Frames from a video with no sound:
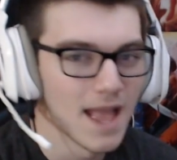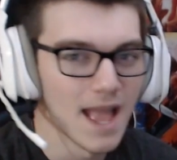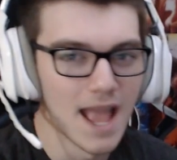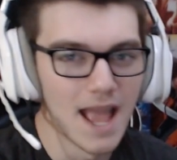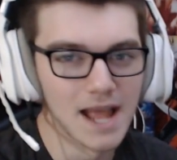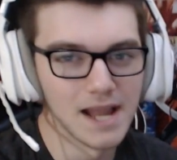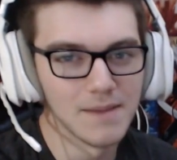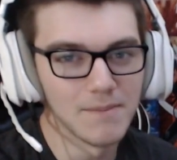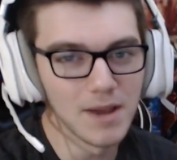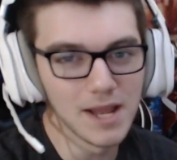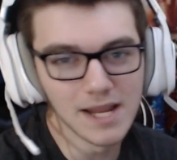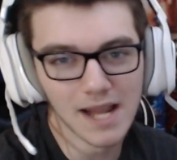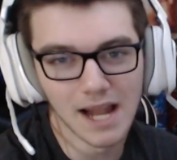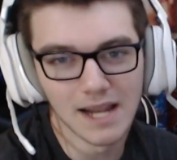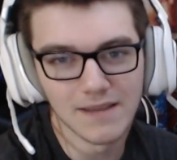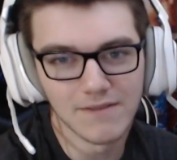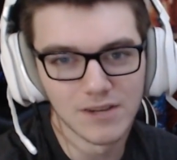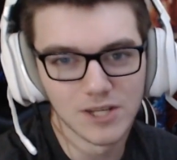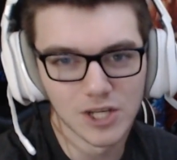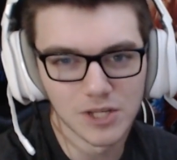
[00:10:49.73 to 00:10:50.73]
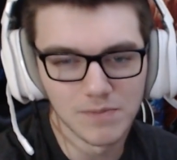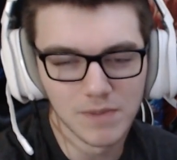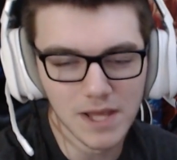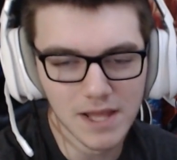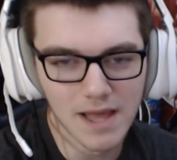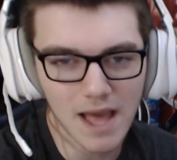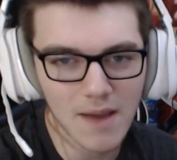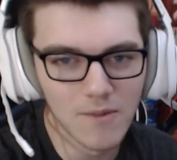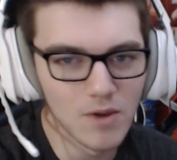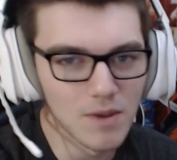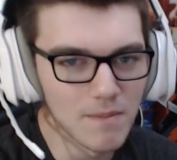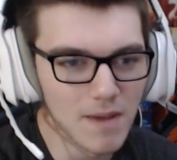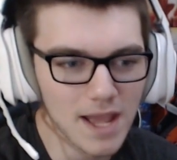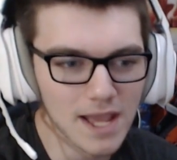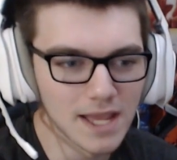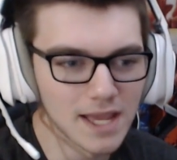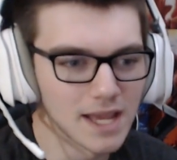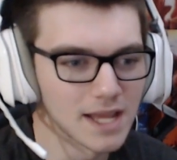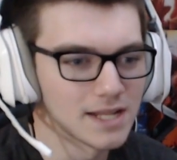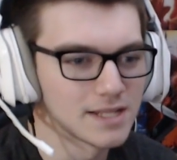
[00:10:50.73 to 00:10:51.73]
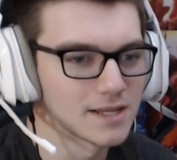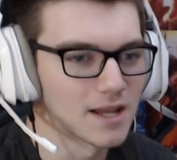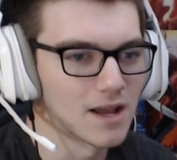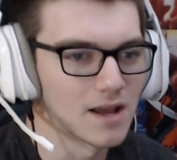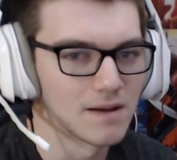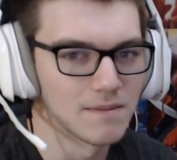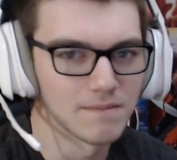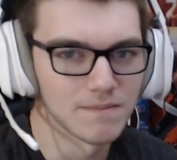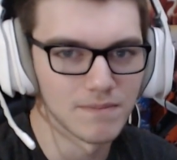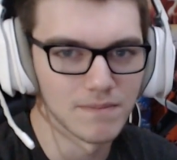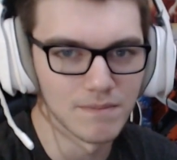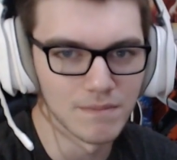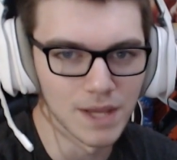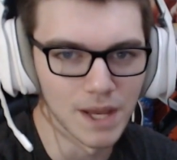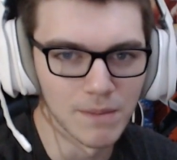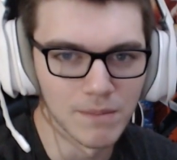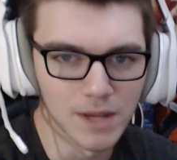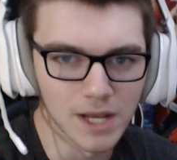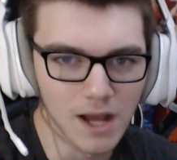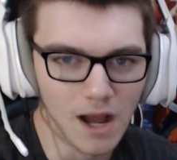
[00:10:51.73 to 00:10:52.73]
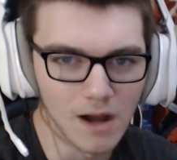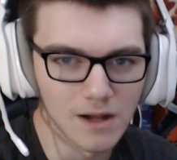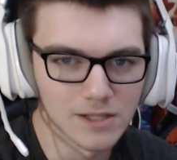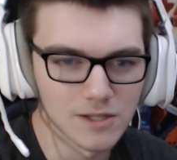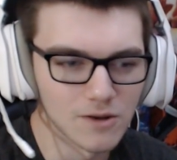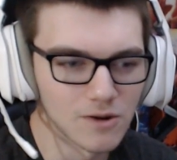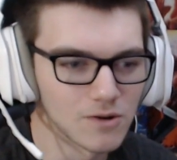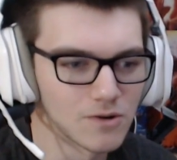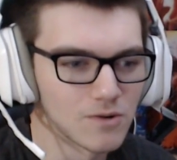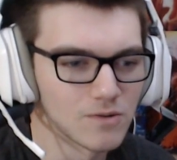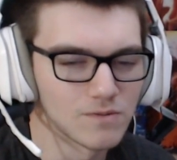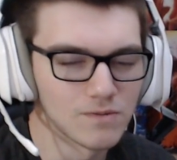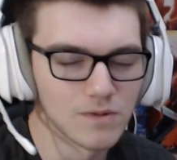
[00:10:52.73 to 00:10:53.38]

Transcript: And it may not even just be them. We may get Mikoto